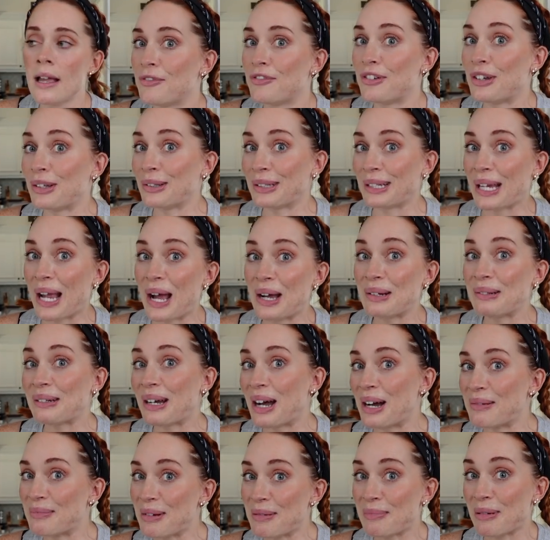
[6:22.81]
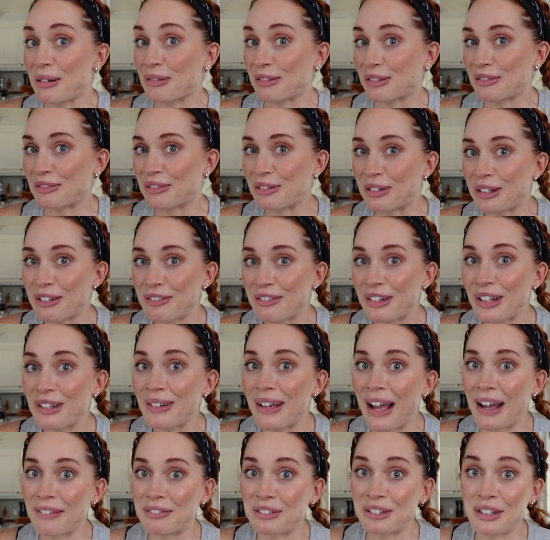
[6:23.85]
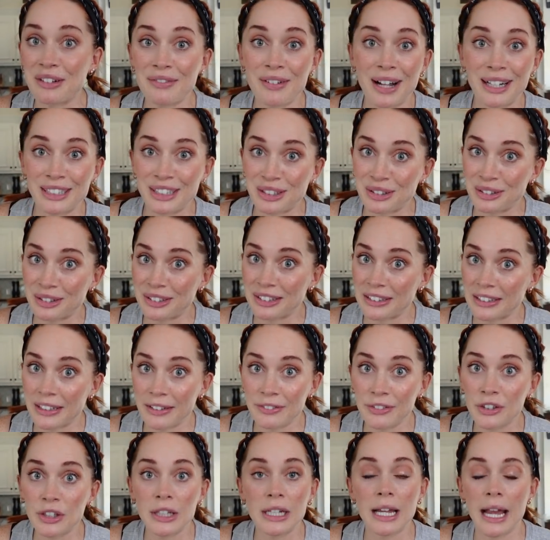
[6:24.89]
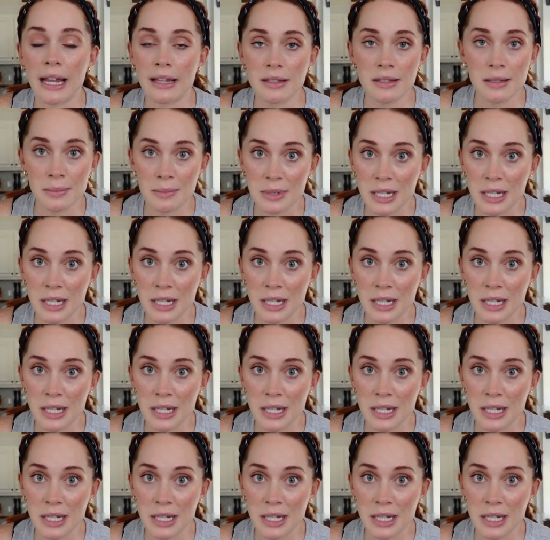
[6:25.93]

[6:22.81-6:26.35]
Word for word: feeling out how my pelvic floor felt after a vaginal delivery and some